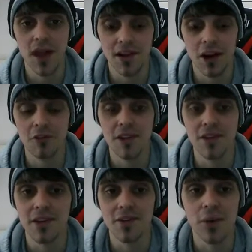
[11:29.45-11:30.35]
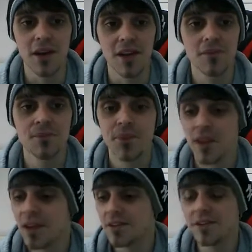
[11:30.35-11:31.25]
currently this way.
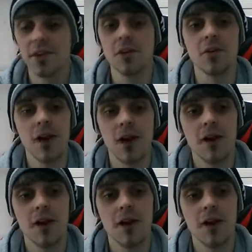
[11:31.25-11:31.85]
So